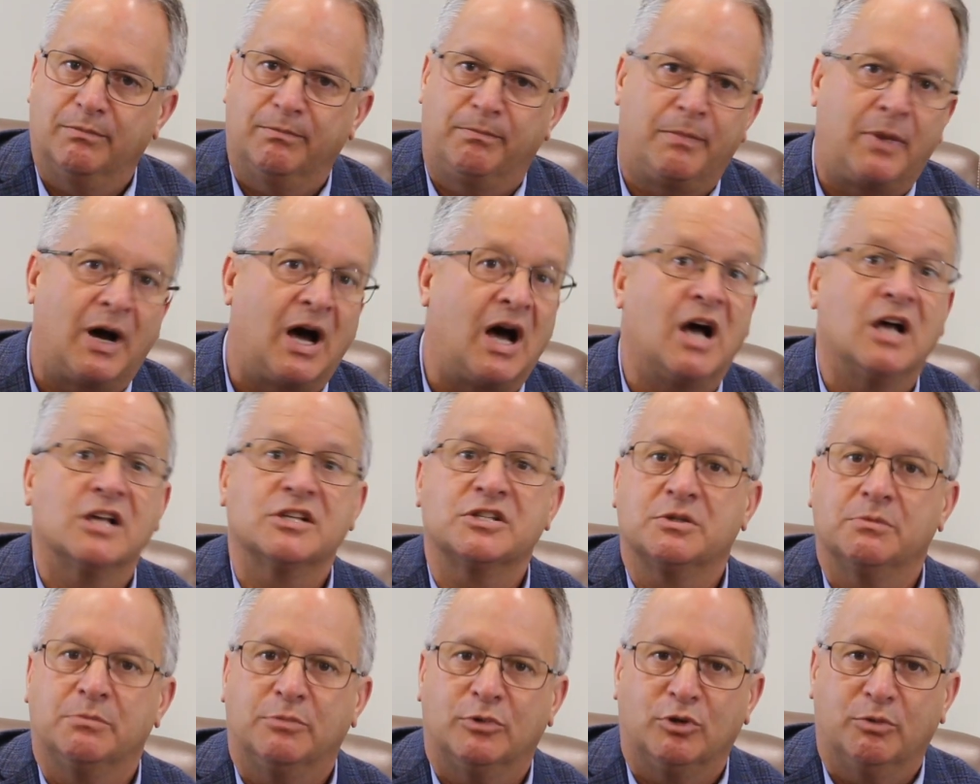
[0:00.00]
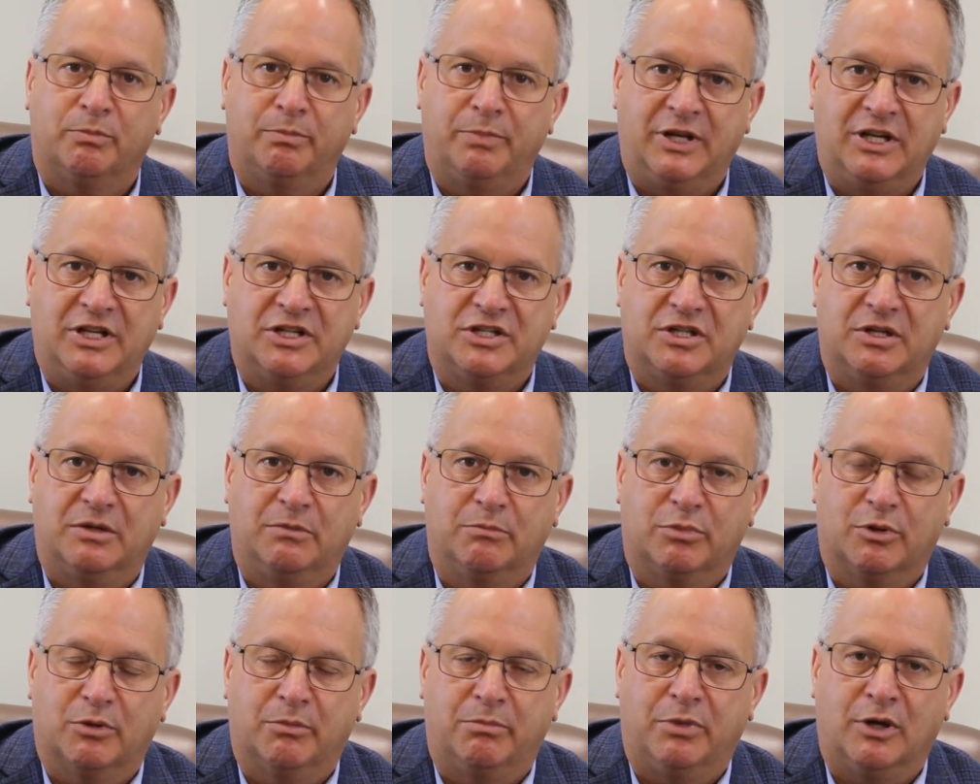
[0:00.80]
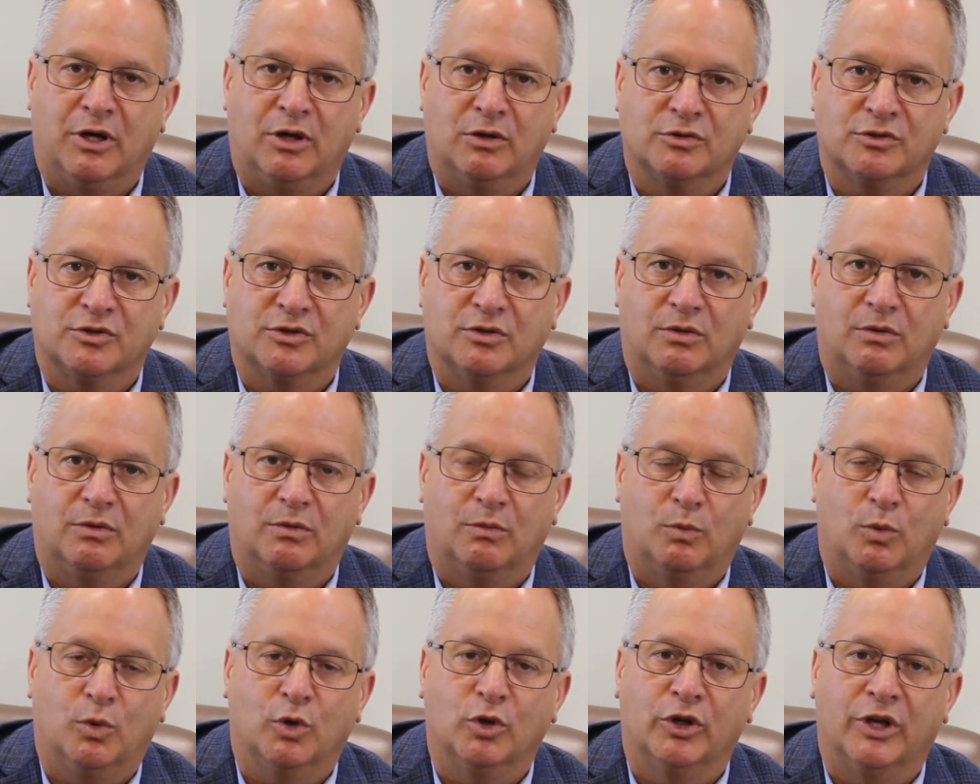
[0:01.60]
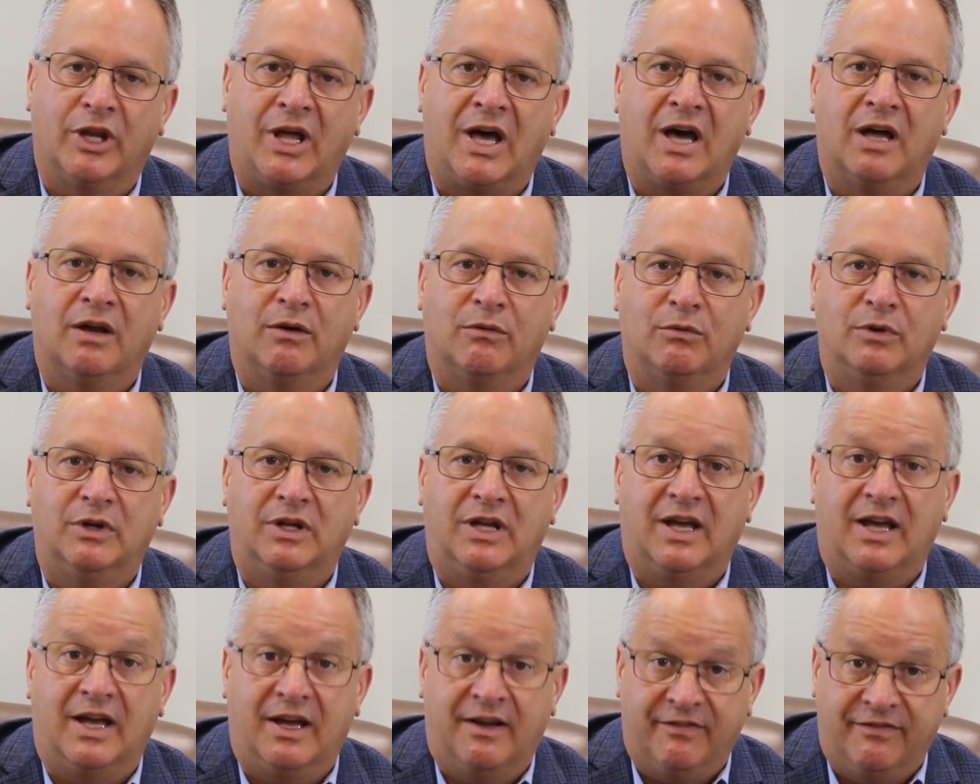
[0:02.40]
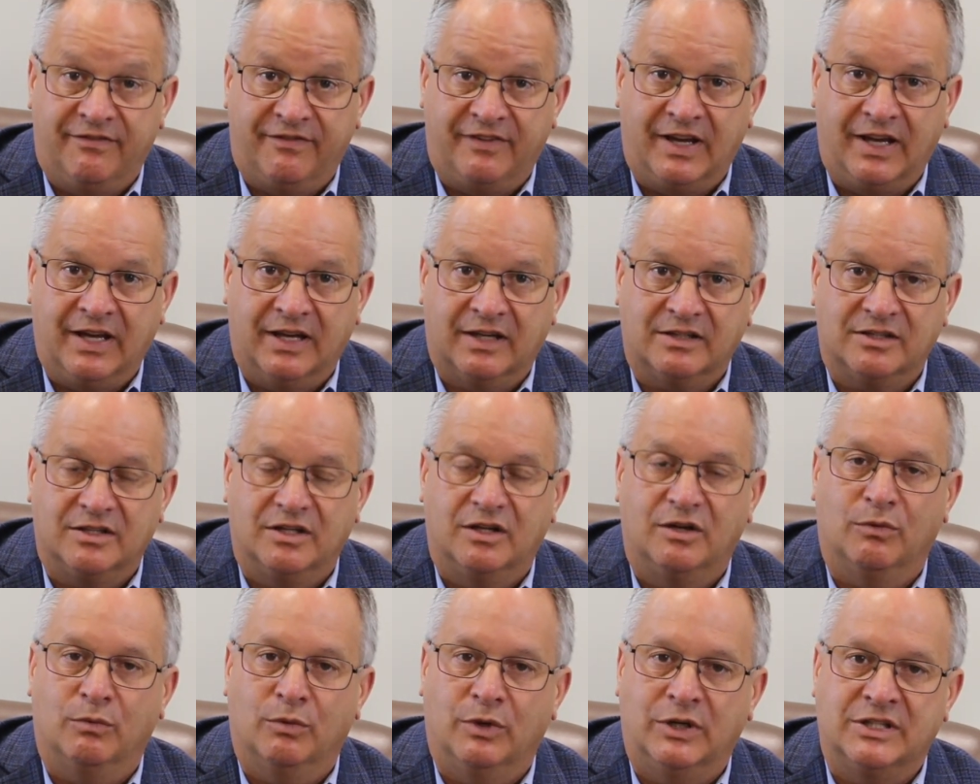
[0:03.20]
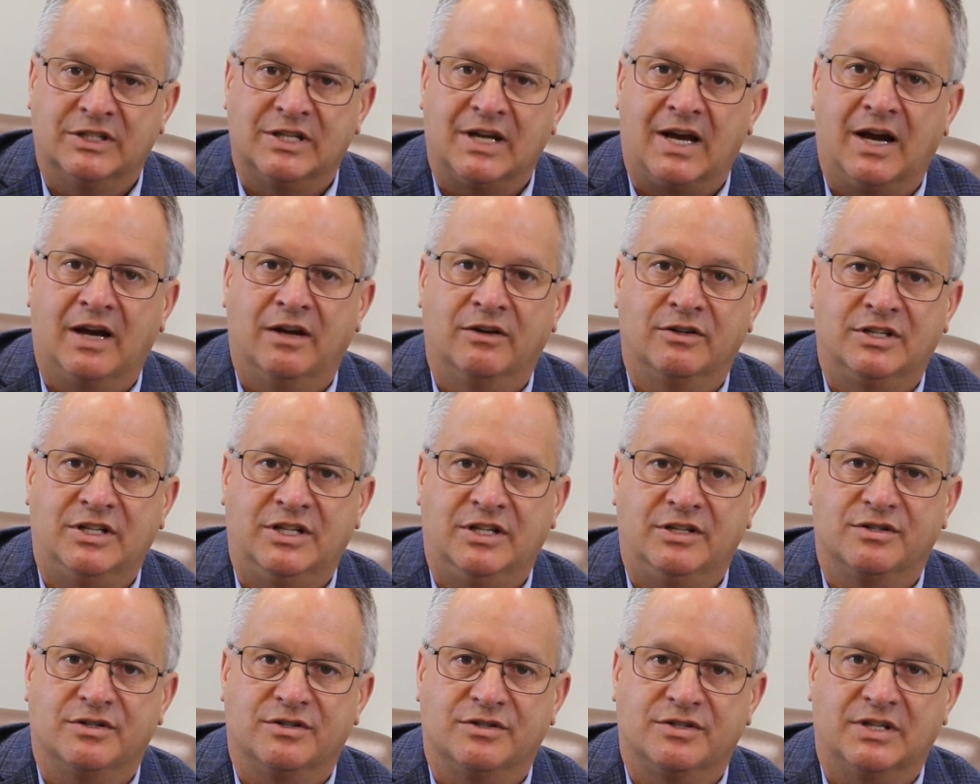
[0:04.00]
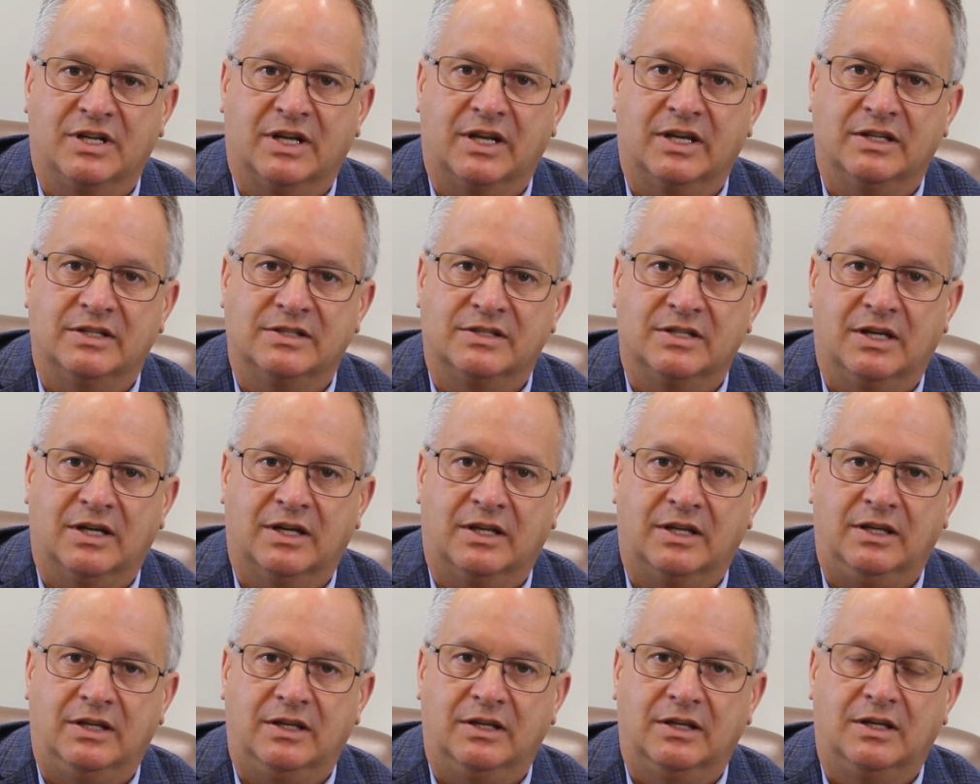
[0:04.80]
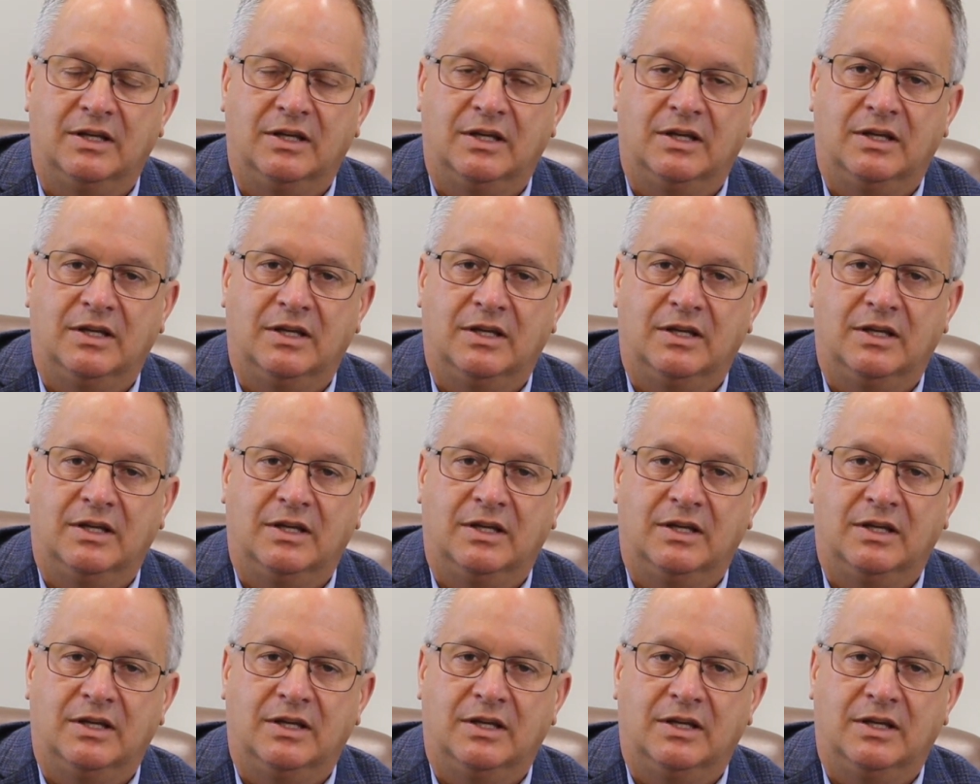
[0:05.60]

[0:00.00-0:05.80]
possible pension proposal will not affect retired teachers in Kentucky.